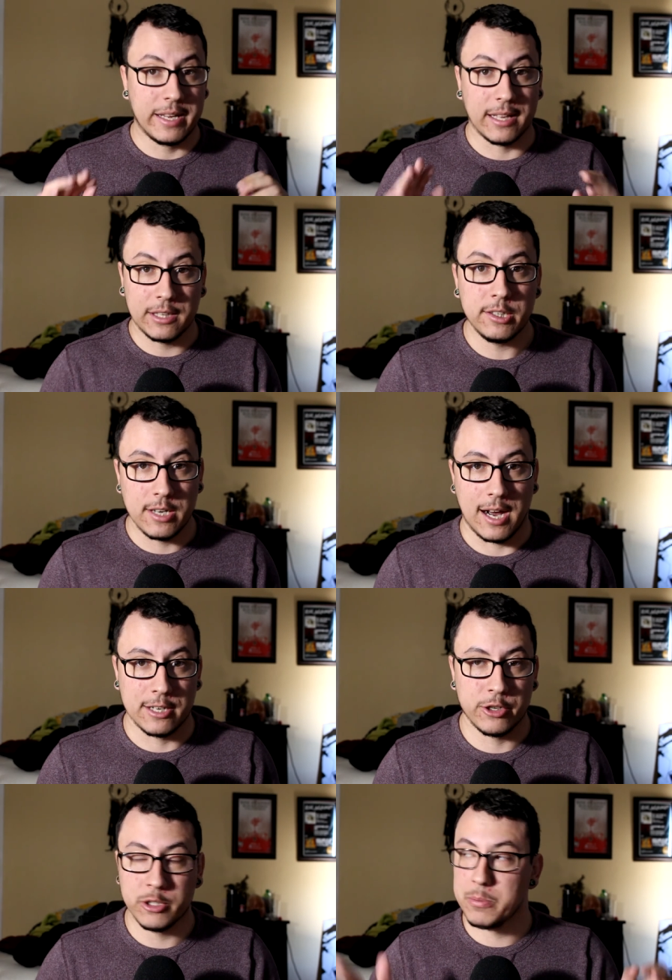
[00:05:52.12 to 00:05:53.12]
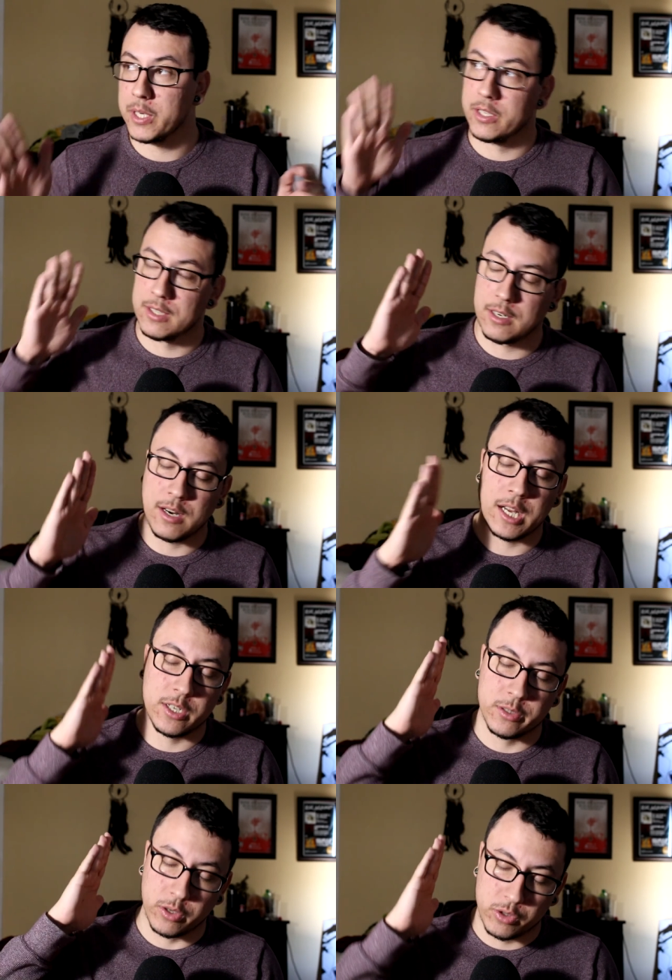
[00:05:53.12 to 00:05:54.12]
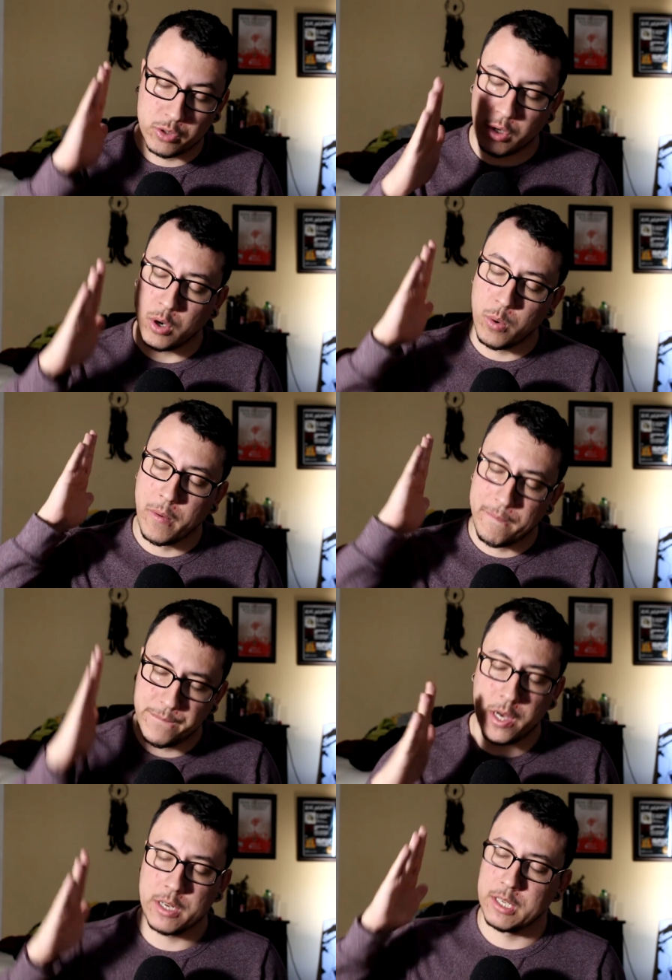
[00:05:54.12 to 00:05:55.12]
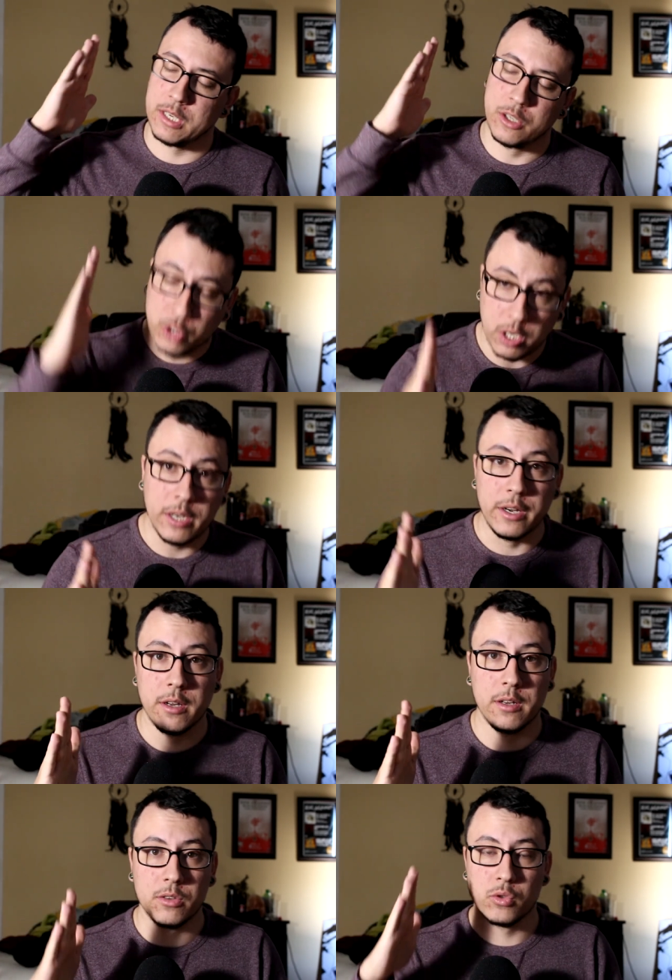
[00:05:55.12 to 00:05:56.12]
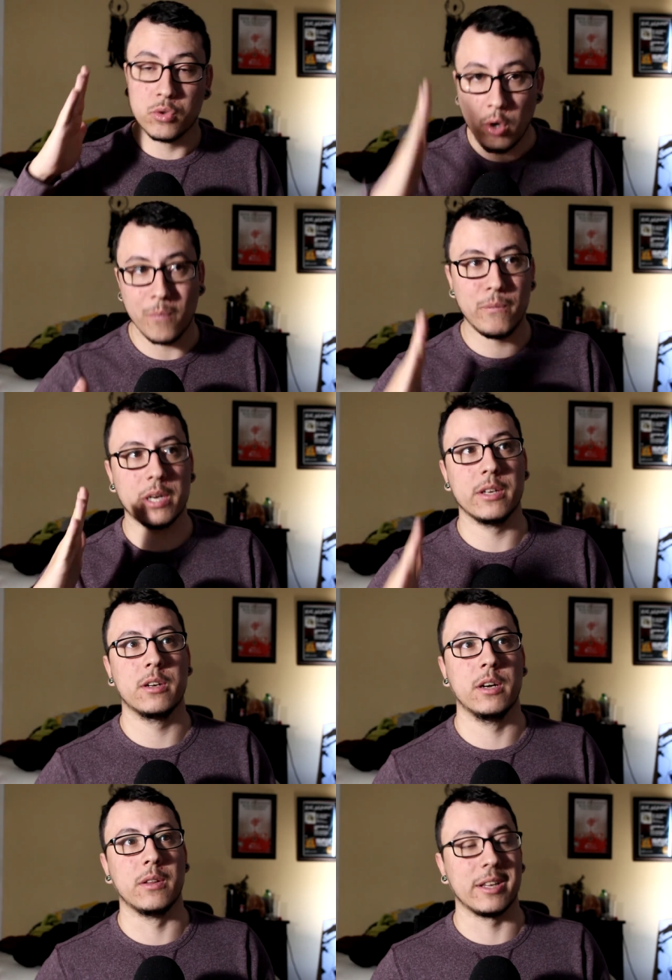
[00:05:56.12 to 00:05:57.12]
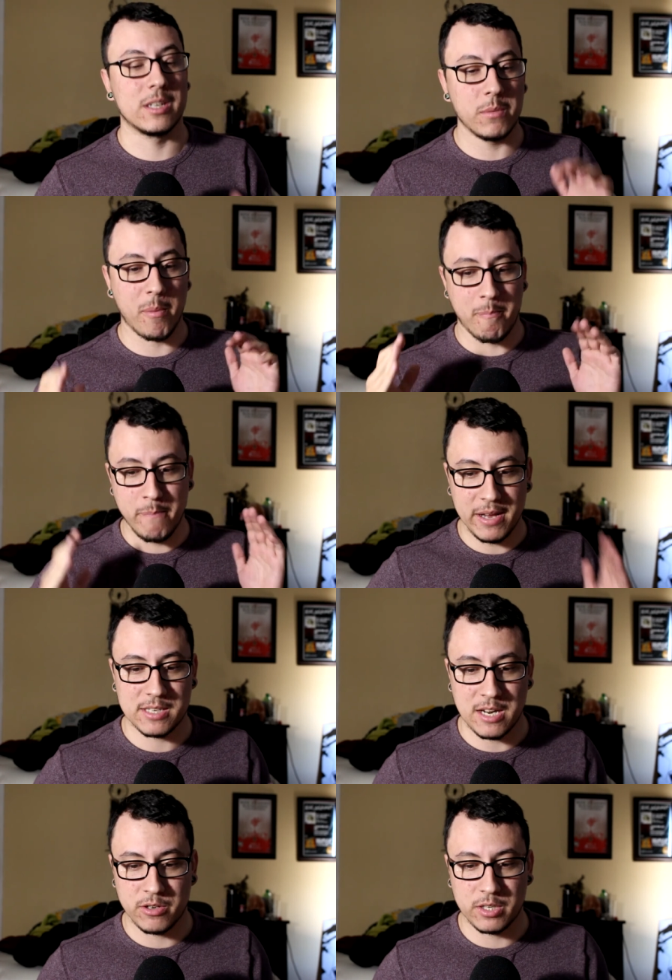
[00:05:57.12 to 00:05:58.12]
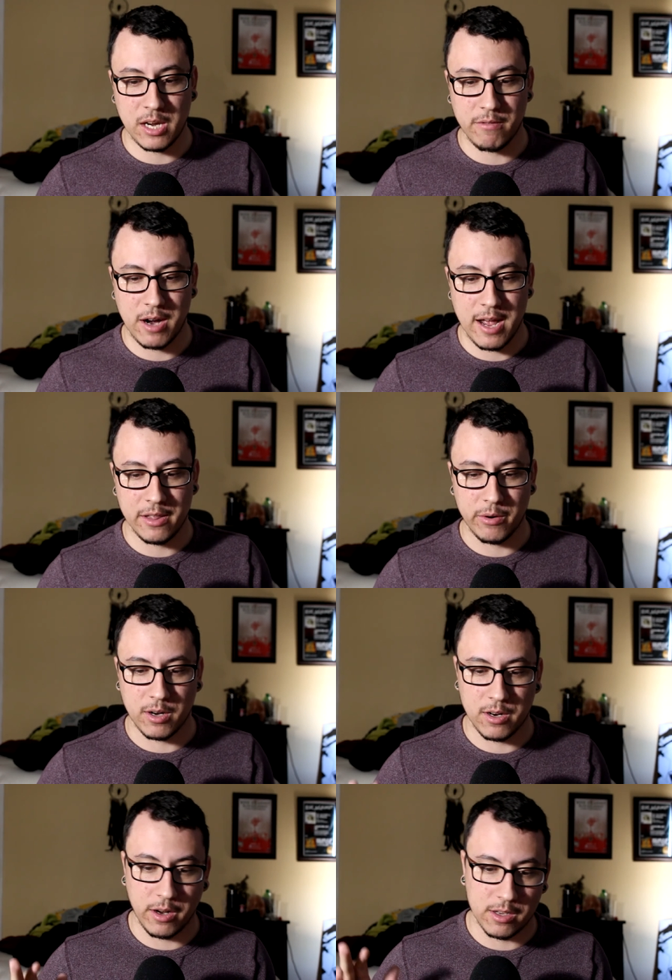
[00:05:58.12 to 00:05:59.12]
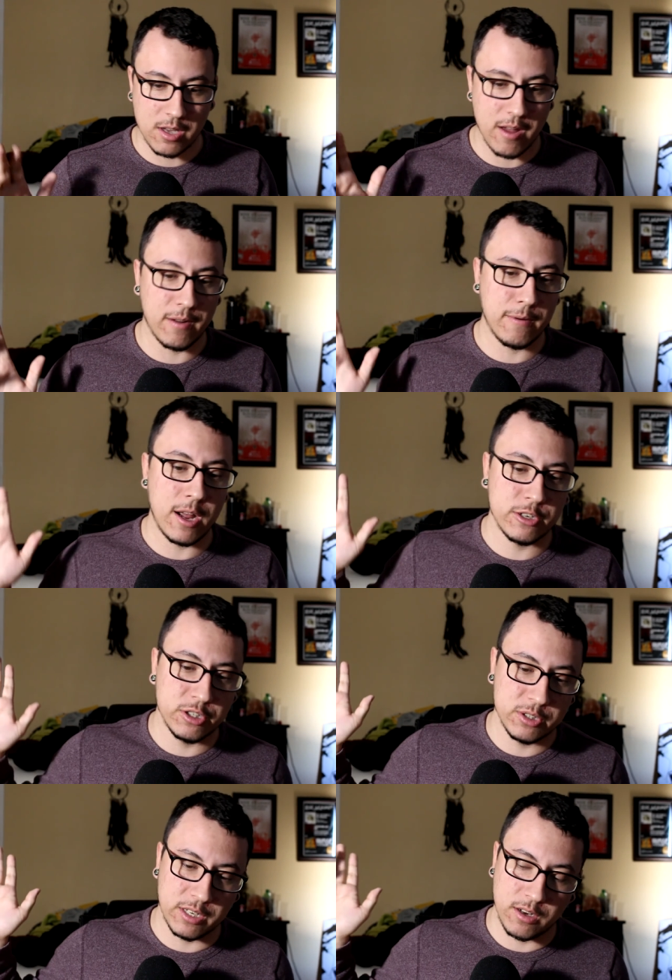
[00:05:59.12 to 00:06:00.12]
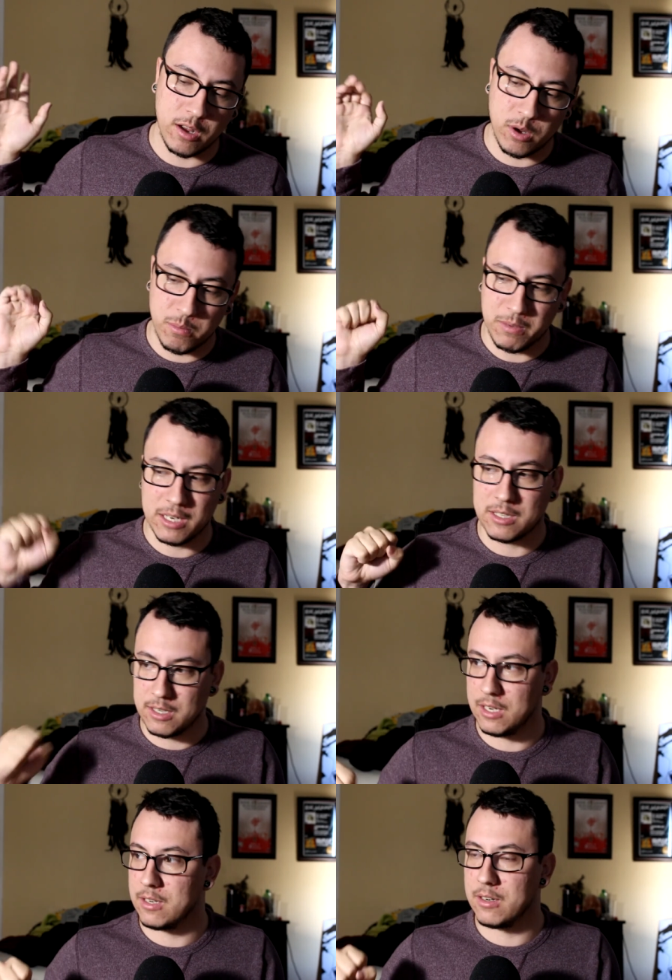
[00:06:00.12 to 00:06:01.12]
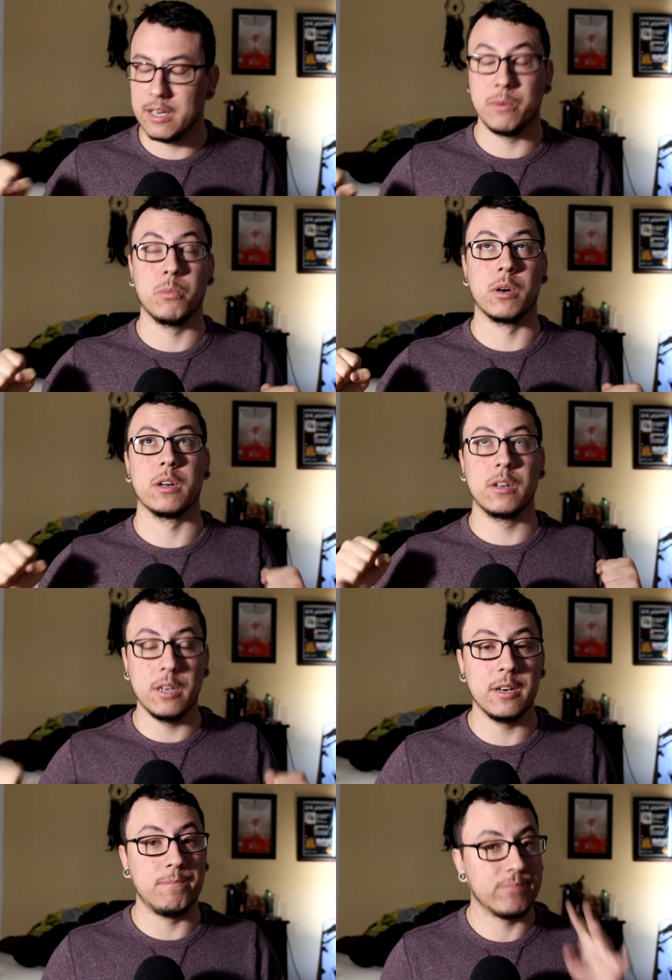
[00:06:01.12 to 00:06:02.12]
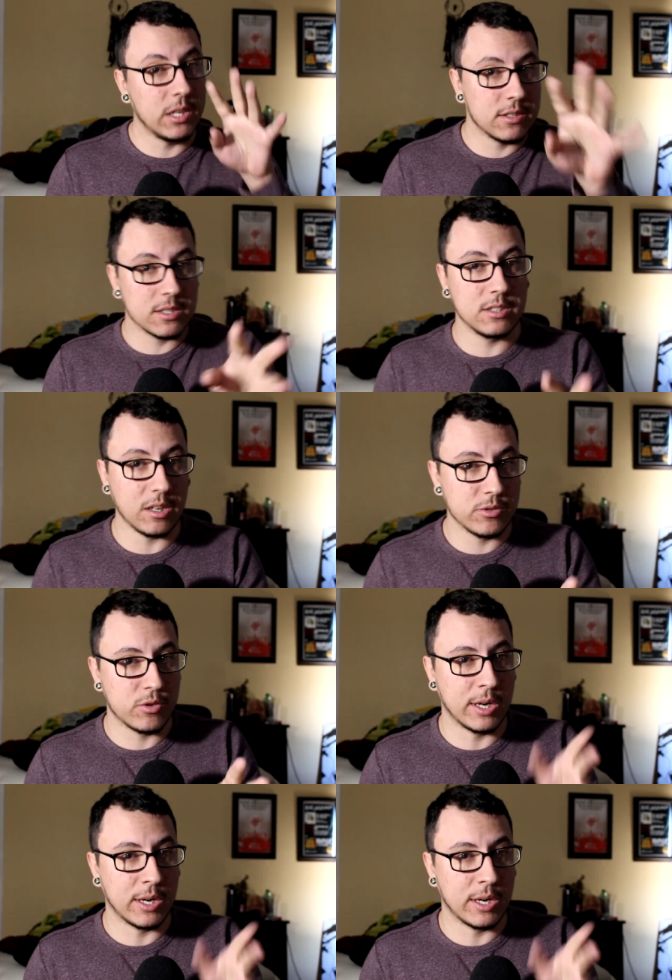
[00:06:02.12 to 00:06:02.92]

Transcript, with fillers: get their nachos because their nachos are so fucking good. So fucking good. Like some of the best nachos I ever had. They were carne asada nachos, and oh my god, they were good. And not just because I was